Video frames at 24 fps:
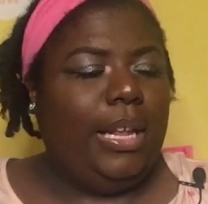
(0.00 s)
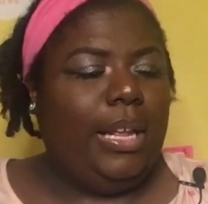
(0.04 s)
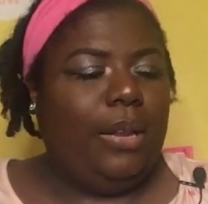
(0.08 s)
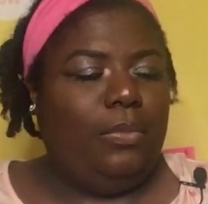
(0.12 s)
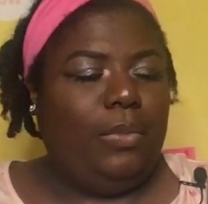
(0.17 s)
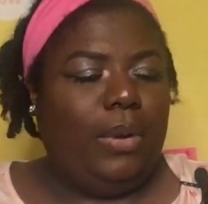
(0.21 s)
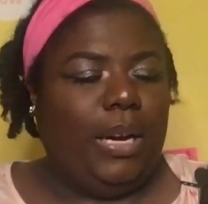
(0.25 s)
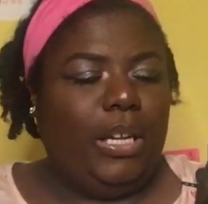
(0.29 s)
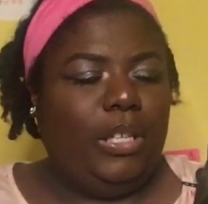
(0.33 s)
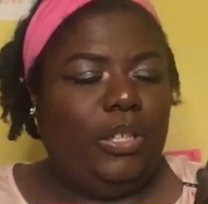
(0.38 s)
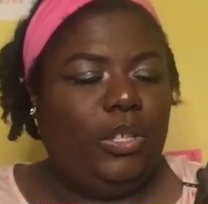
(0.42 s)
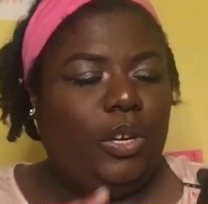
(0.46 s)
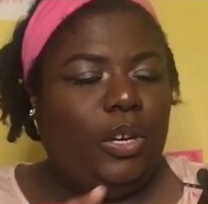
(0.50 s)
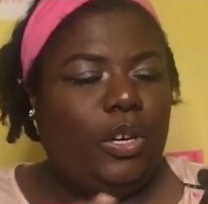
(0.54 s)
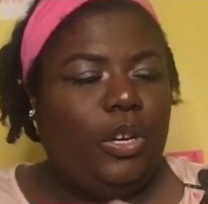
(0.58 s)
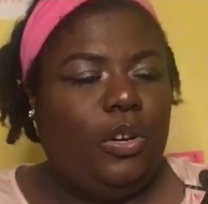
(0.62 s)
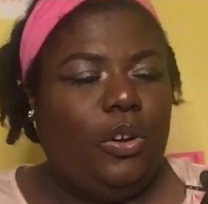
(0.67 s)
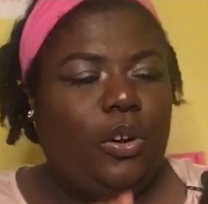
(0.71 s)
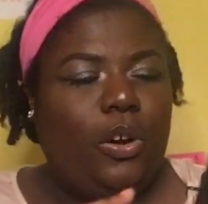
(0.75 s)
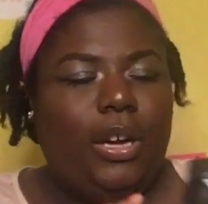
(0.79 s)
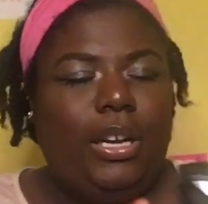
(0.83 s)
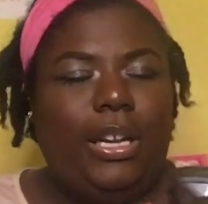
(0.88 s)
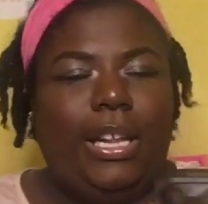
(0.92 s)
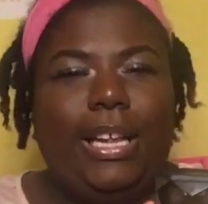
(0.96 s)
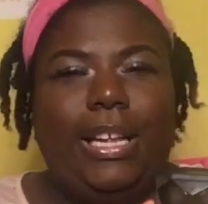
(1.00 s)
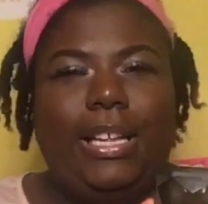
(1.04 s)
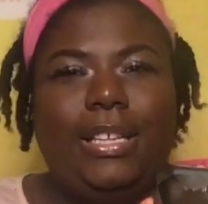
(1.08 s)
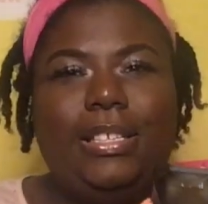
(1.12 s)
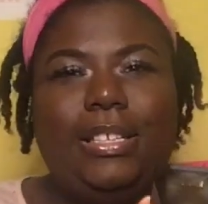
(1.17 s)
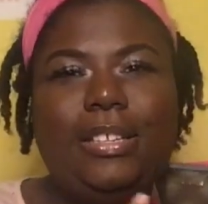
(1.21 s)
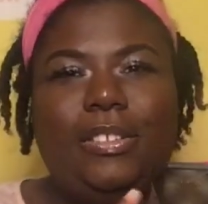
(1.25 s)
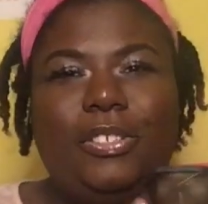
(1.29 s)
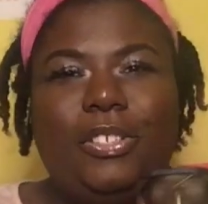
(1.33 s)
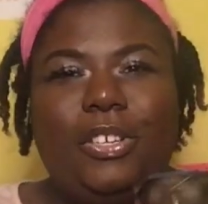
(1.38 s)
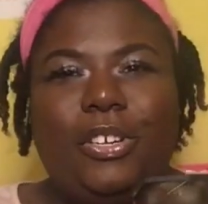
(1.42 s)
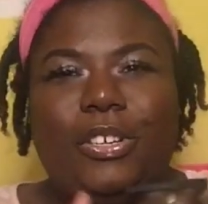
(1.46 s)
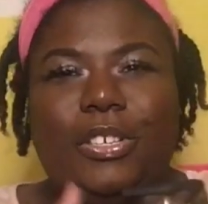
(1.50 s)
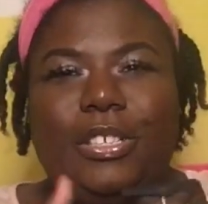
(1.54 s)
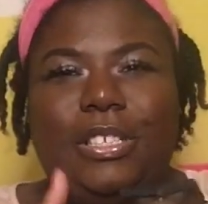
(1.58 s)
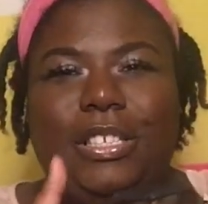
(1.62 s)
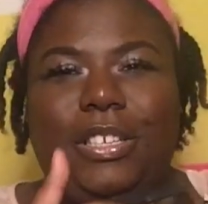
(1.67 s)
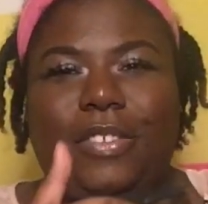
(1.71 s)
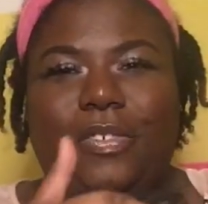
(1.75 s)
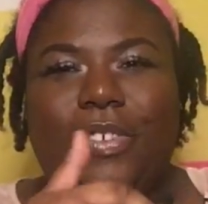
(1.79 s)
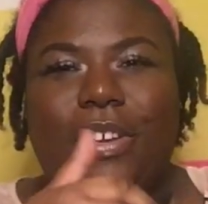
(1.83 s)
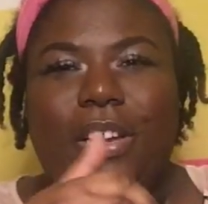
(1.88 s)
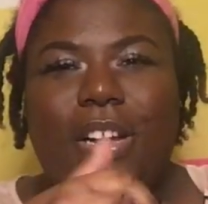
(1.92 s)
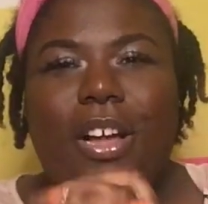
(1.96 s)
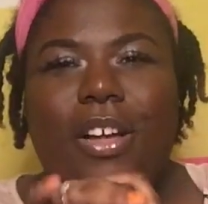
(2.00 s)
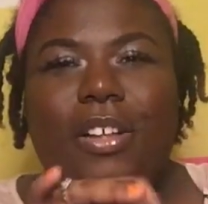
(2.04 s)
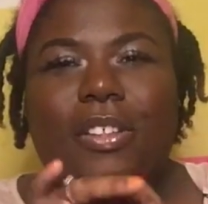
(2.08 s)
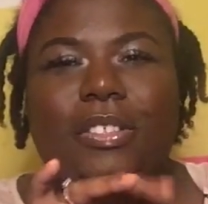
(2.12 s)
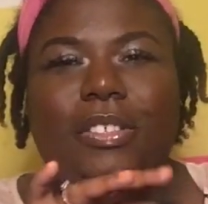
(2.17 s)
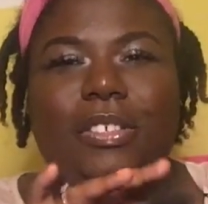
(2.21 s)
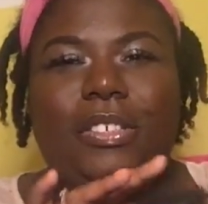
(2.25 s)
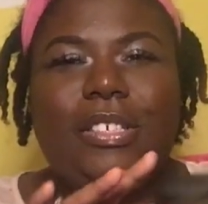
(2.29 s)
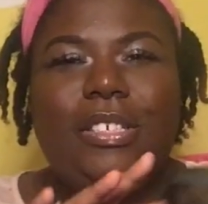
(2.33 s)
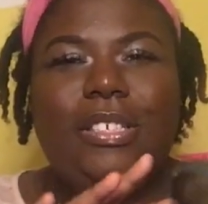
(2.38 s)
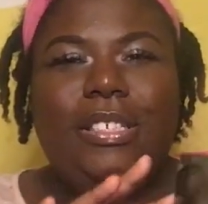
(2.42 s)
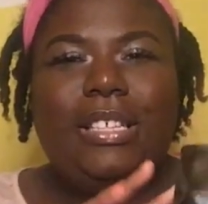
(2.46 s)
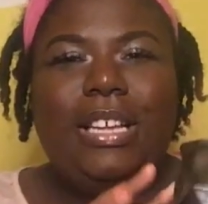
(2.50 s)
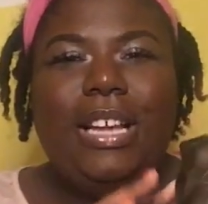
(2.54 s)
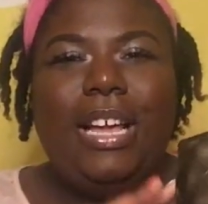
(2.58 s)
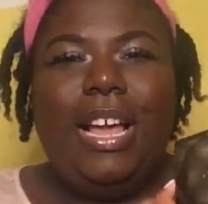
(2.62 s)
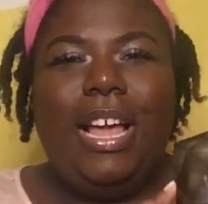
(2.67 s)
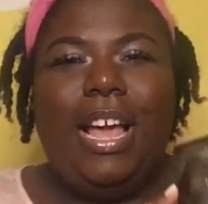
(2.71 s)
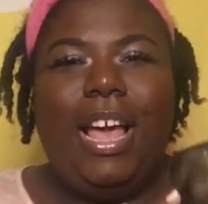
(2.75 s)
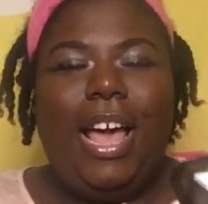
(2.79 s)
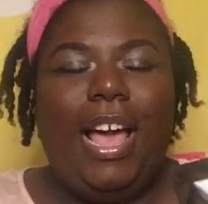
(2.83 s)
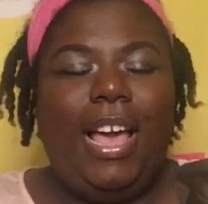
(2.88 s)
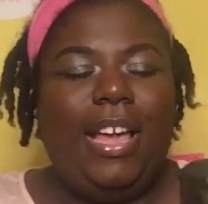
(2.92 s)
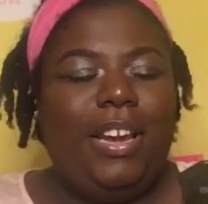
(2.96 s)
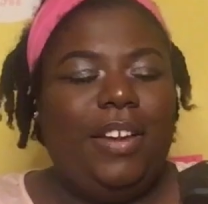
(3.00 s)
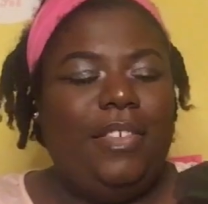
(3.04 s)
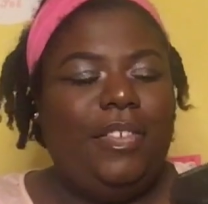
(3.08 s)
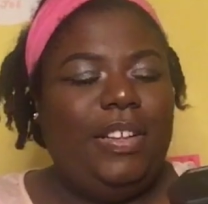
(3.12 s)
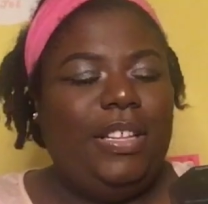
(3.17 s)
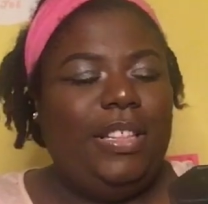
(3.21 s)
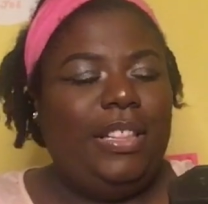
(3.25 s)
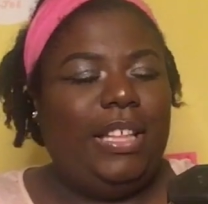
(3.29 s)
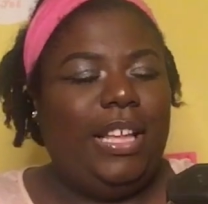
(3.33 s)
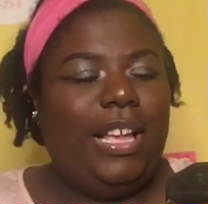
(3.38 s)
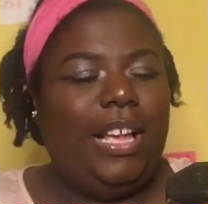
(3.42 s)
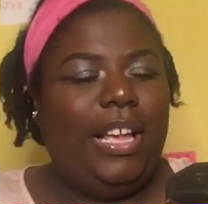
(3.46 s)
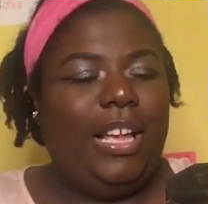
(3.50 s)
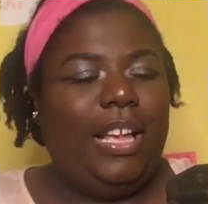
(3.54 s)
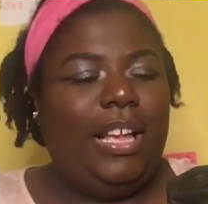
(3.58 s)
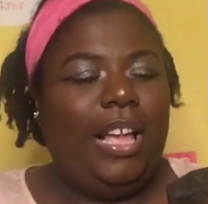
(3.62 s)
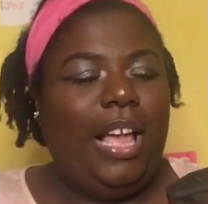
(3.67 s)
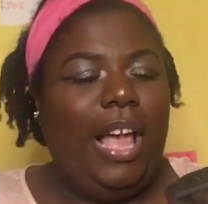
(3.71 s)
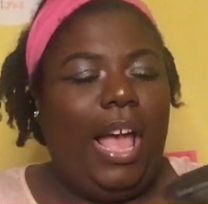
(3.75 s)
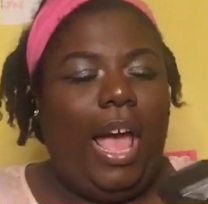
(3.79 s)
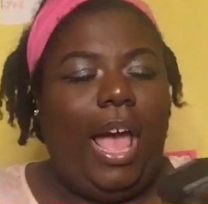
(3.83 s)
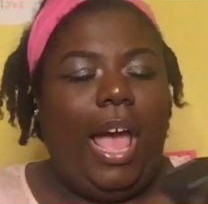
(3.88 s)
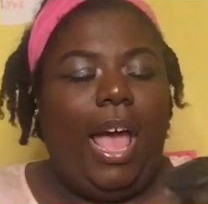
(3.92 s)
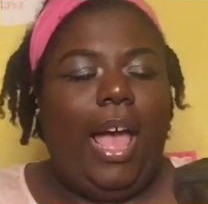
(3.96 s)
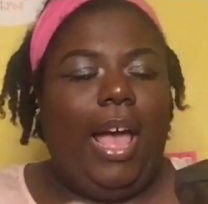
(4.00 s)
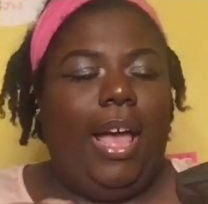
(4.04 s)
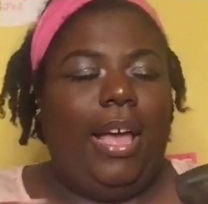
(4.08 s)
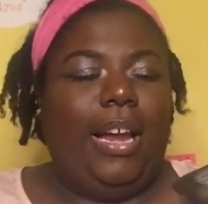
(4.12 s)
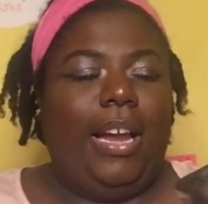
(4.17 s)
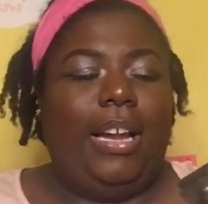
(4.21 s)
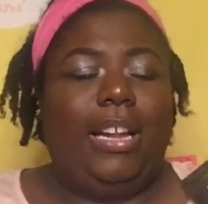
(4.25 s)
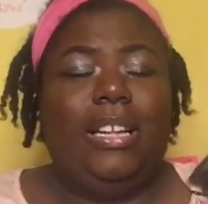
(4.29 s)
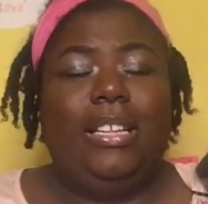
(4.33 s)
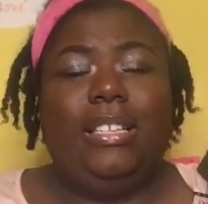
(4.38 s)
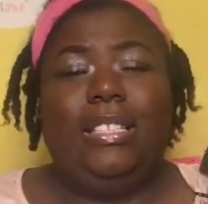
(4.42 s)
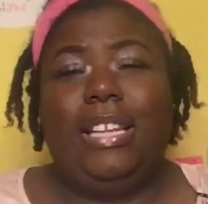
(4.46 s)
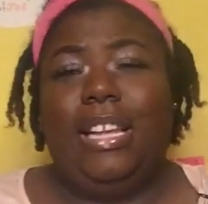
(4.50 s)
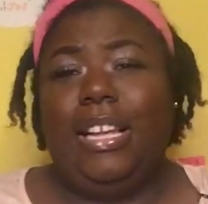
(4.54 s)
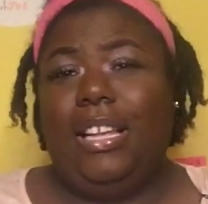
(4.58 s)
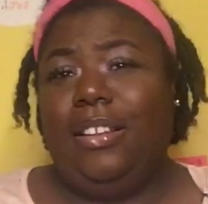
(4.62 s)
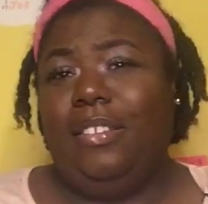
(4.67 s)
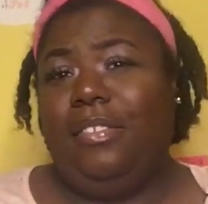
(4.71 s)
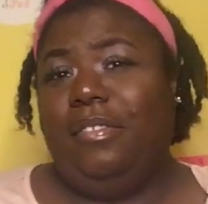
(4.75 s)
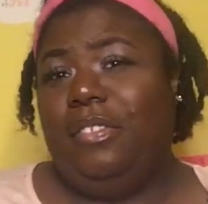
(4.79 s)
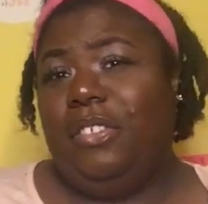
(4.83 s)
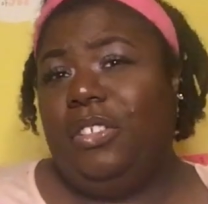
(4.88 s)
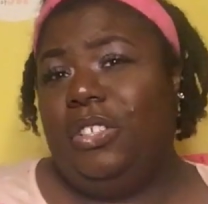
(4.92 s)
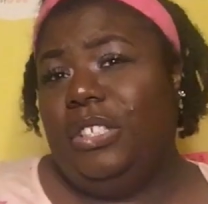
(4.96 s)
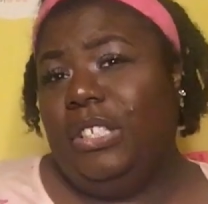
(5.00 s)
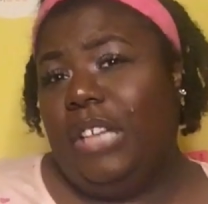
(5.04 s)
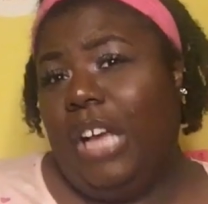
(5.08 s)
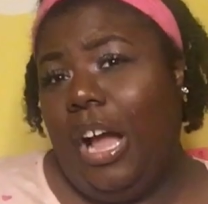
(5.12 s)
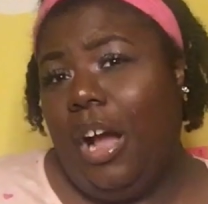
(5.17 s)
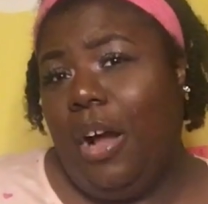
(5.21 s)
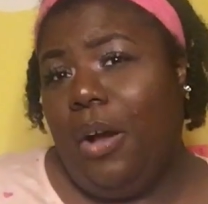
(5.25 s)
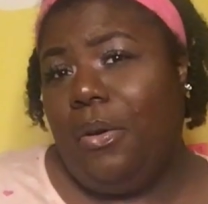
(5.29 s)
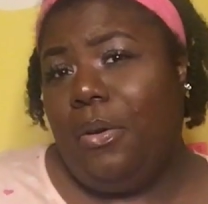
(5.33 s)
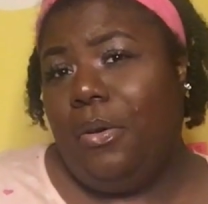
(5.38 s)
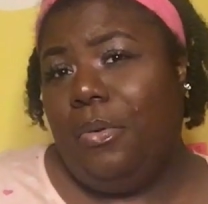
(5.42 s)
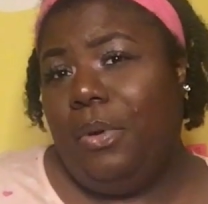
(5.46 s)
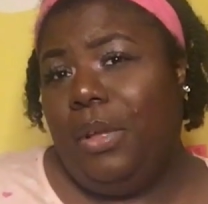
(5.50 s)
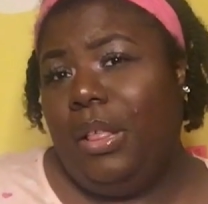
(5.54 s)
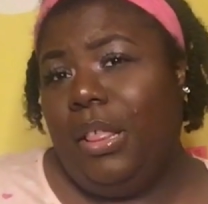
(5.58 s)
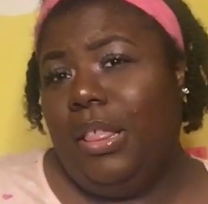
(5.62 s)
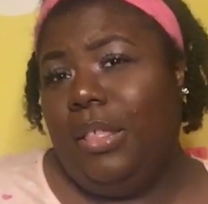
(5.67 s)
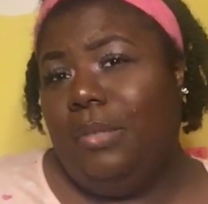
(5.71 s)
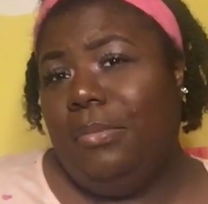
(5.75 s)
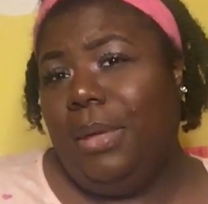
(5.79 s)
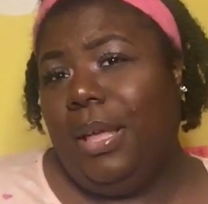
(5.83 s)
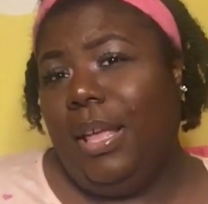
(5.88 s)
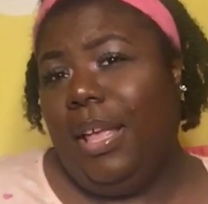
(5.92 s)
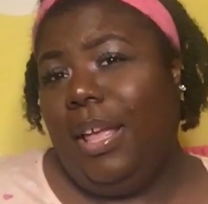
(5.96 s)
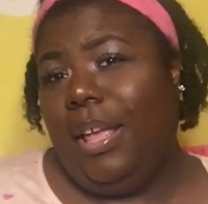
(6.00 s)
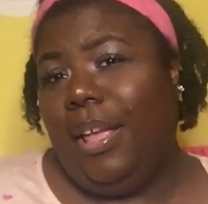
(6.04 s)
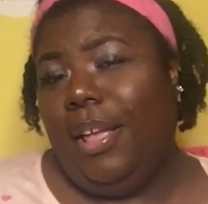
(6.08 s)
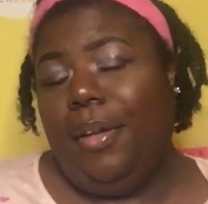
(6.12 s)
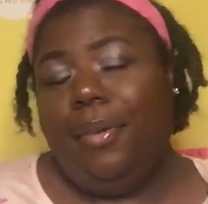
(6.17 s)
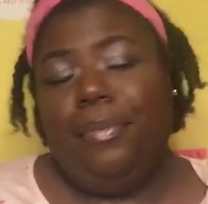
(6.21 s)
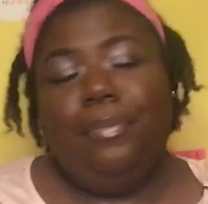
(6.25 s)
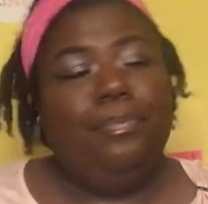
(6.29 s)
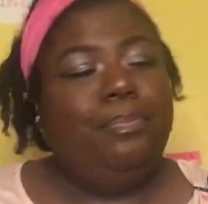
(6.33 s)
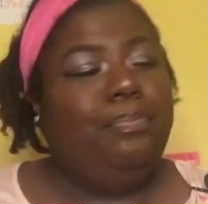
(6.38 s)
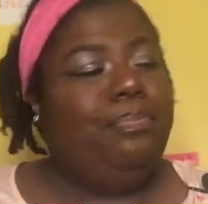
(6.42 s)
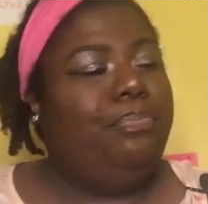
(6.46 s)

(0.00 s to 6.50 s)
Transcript: And when I turn it on, like, it turns different colors and everything, and I could take it in the shower with me,